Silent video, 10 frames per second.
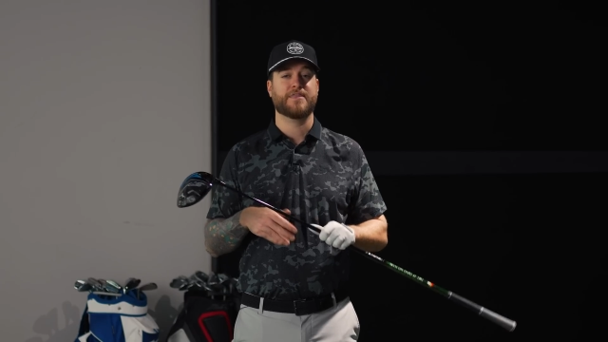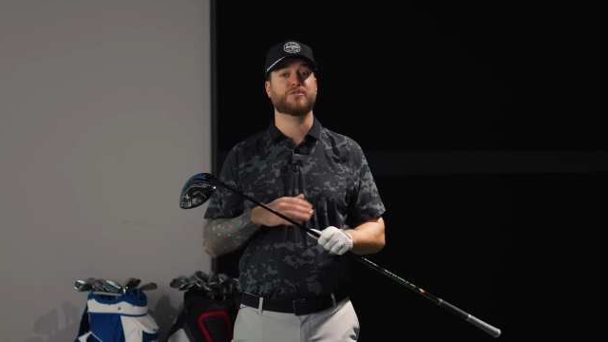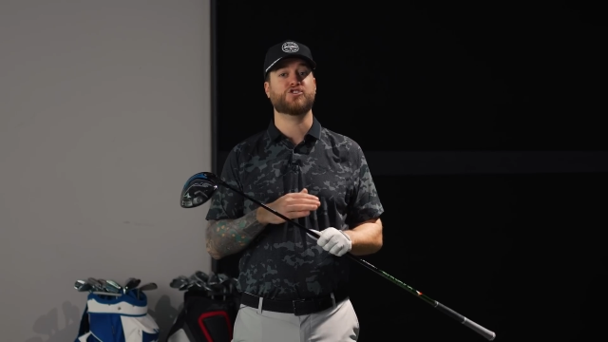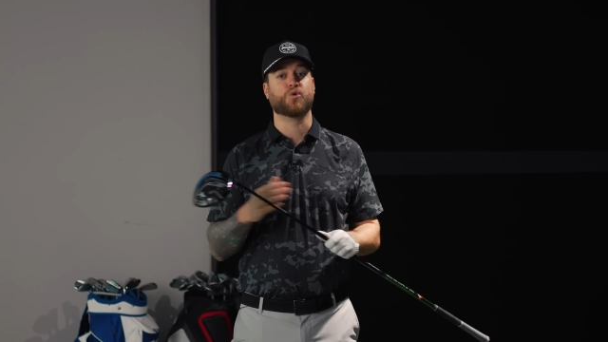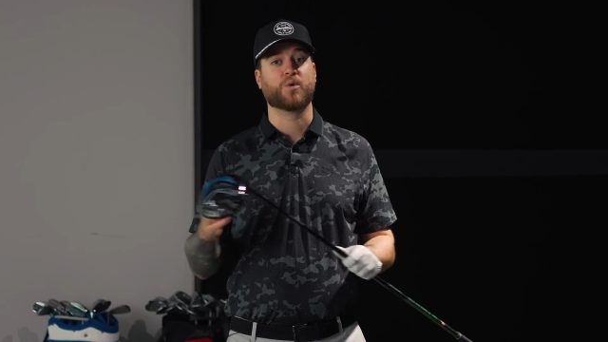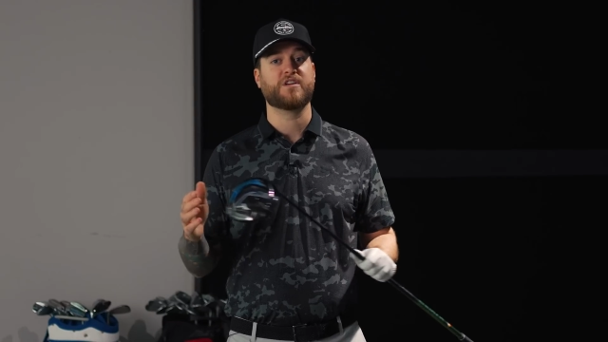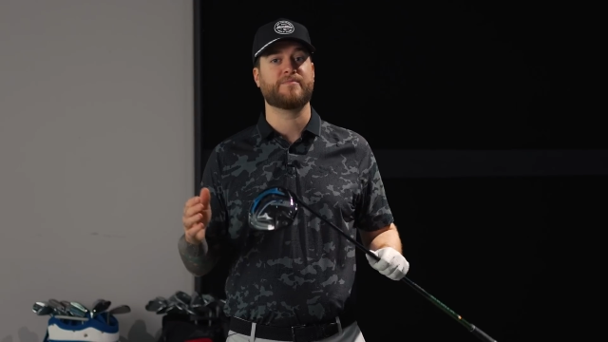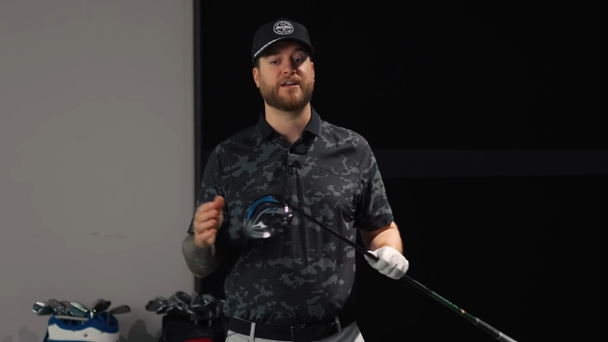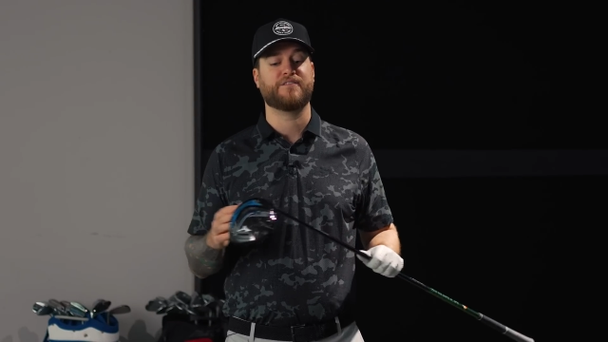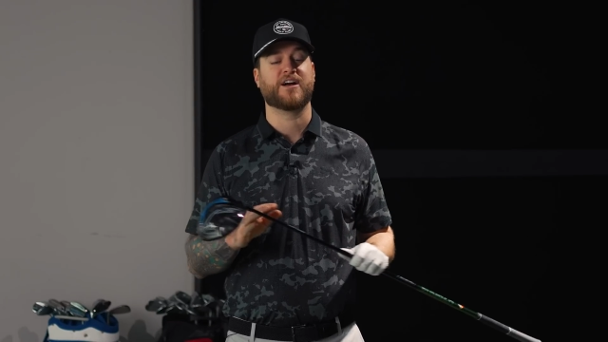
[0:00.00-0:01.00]
The majority
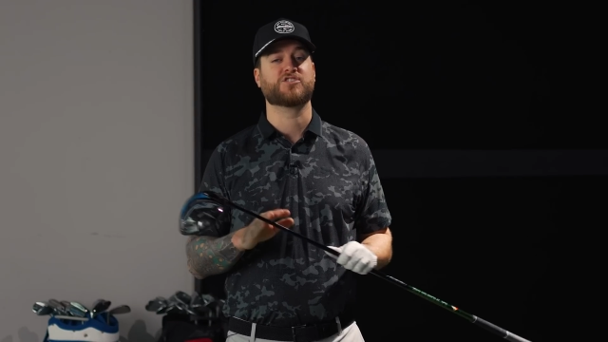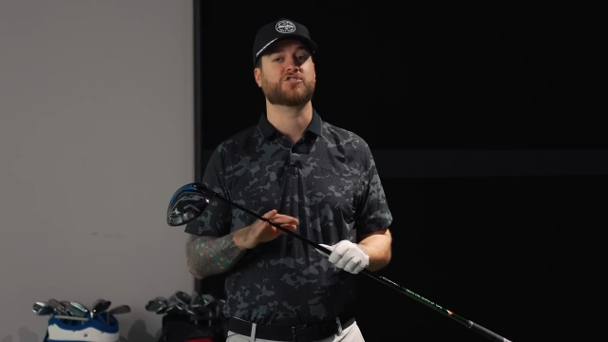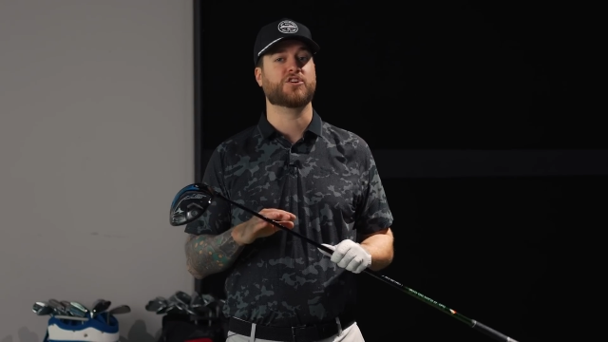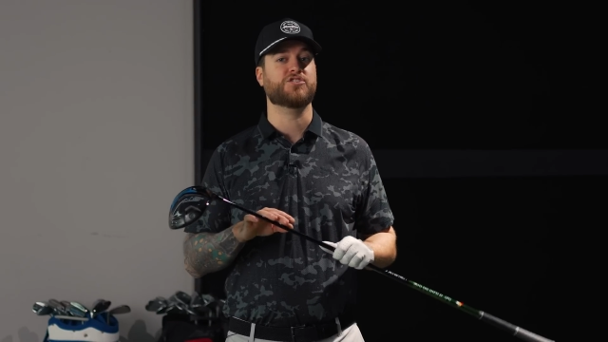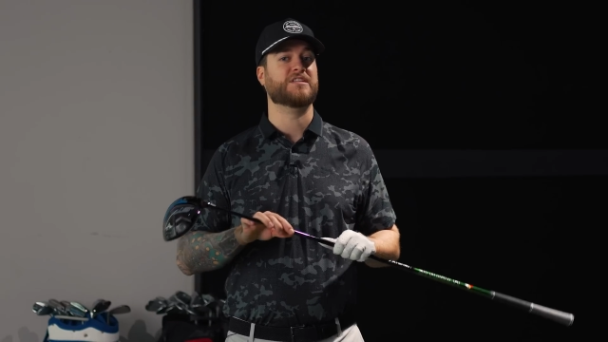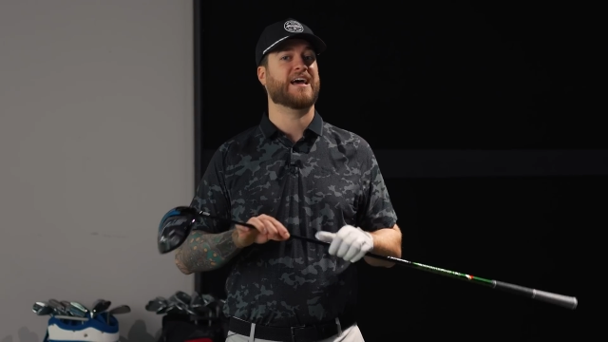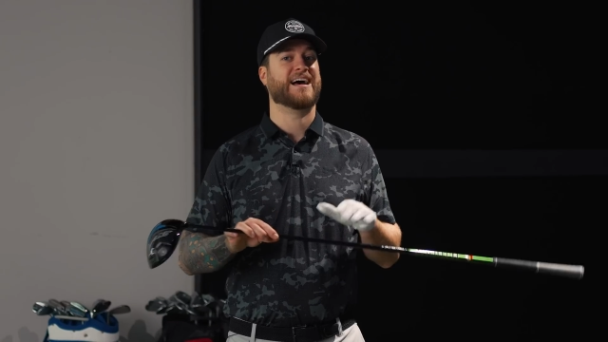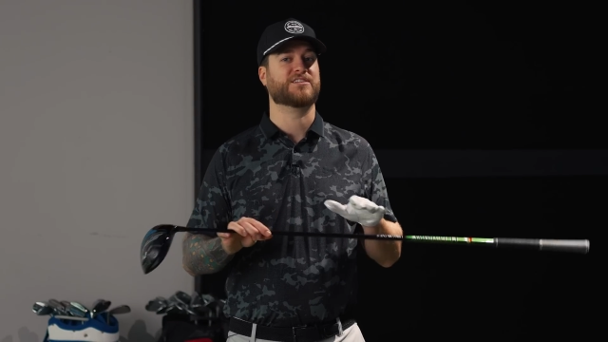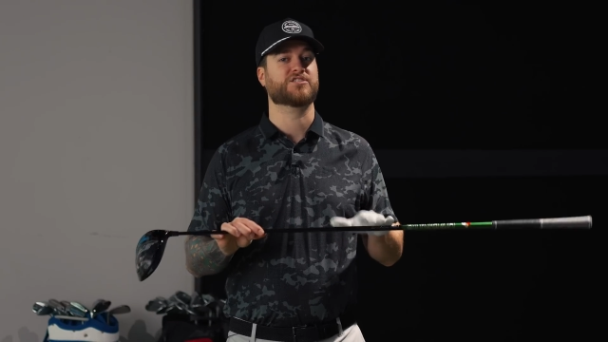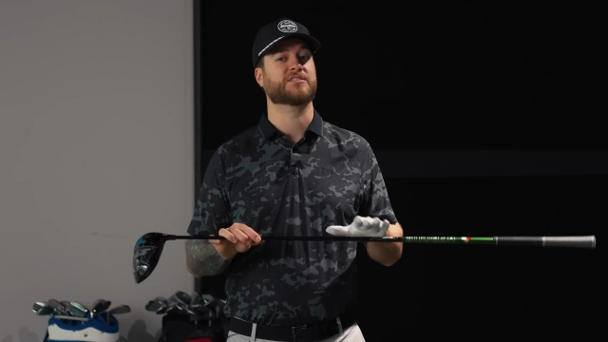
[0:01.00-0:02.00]
of manufacturers are using the
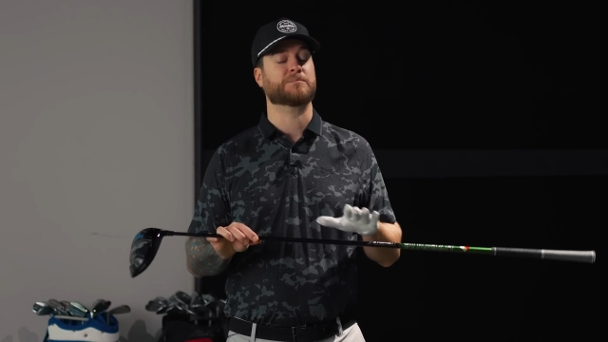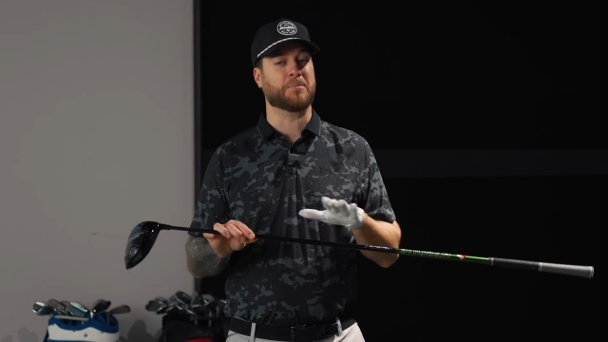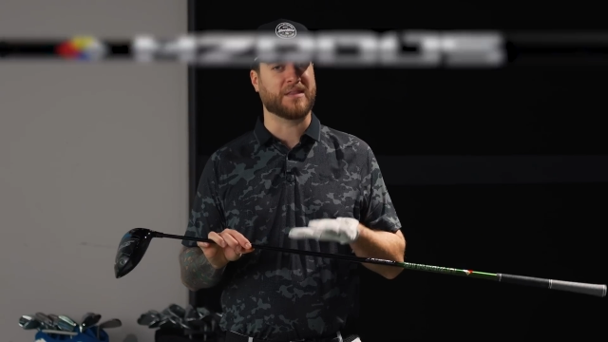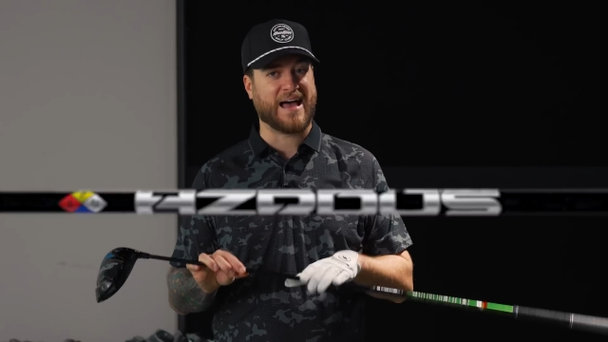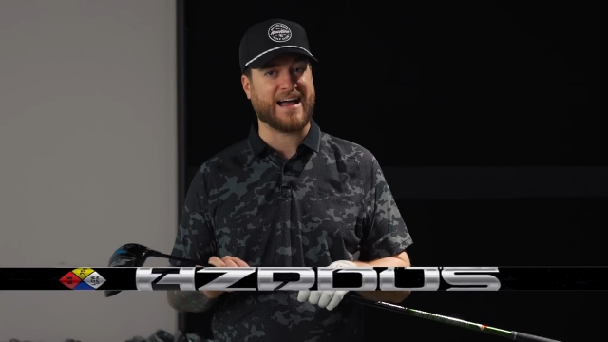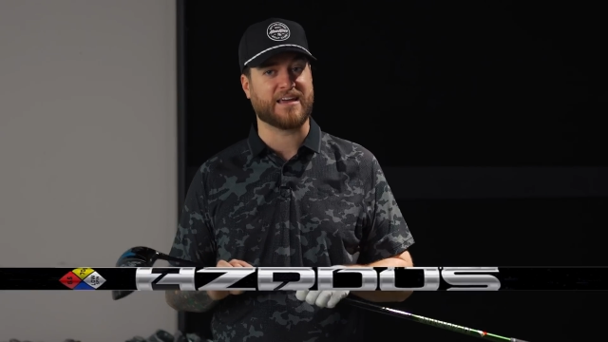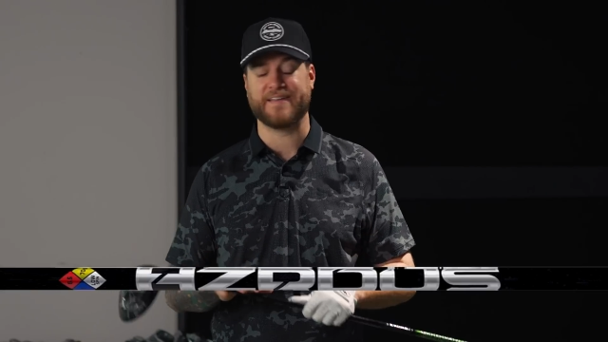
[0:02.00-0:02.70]
Hazardous Black,